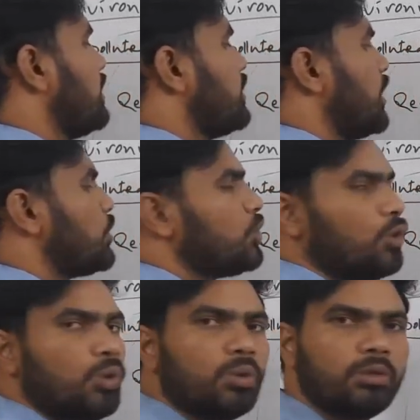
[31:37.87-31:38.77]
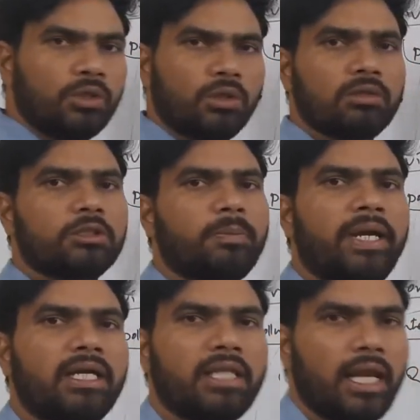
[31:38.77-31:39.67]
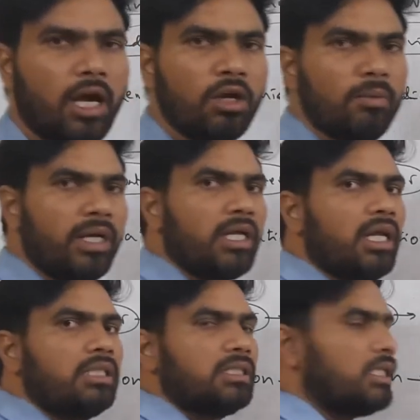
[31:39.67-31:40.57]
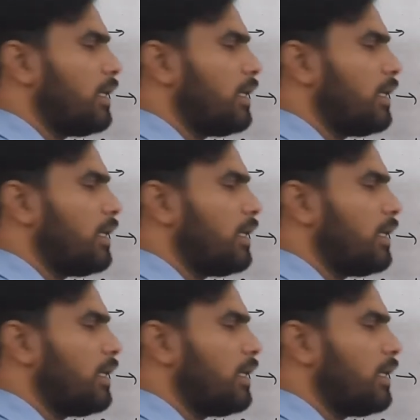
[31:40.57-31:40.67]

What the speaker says: Just you spread the nanomaterials in